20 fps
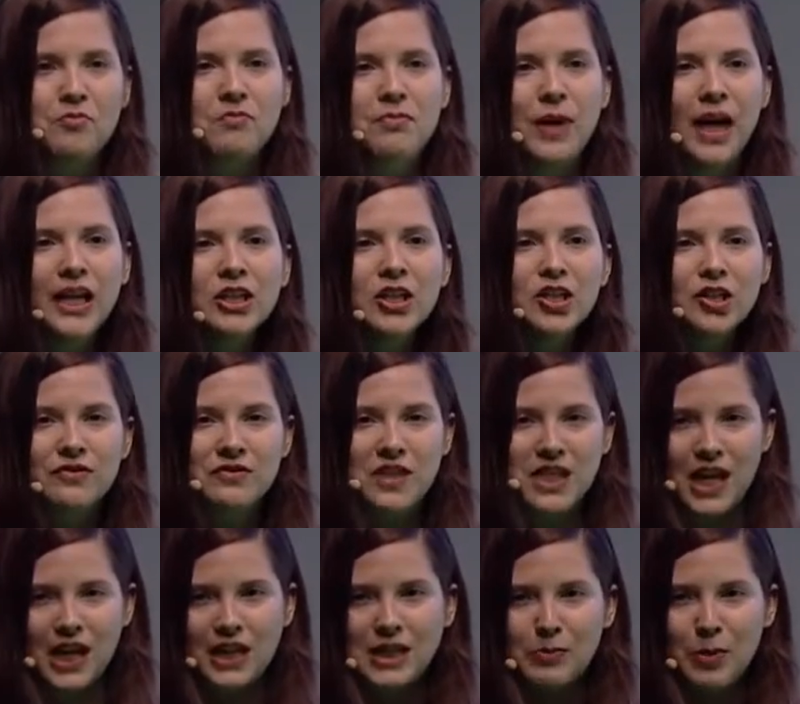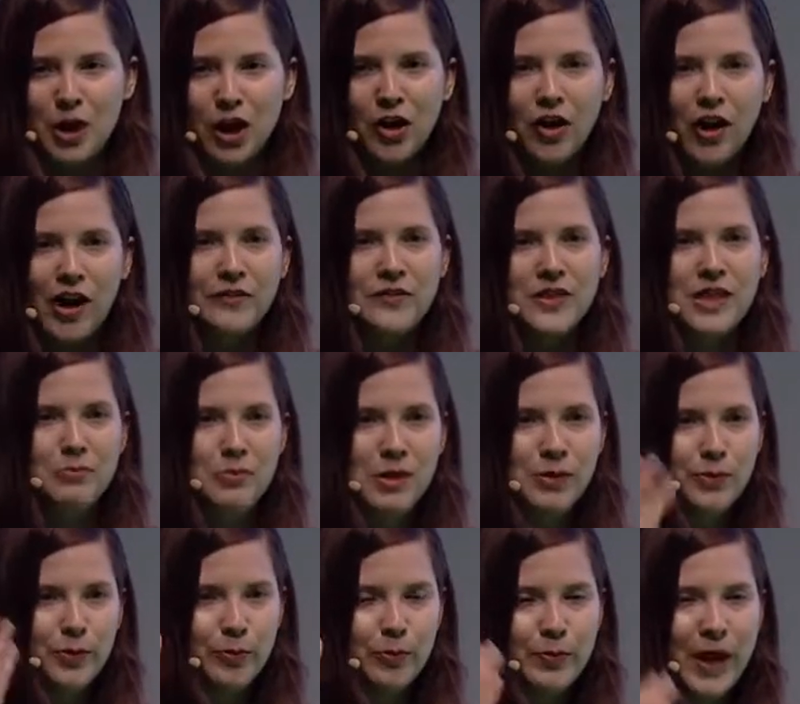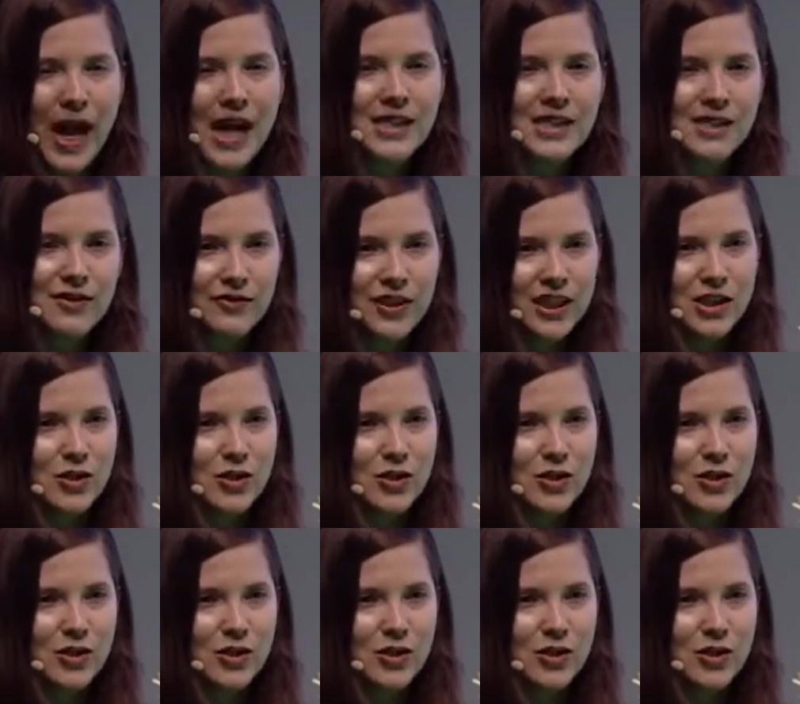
bunch of text paragraphs that people passively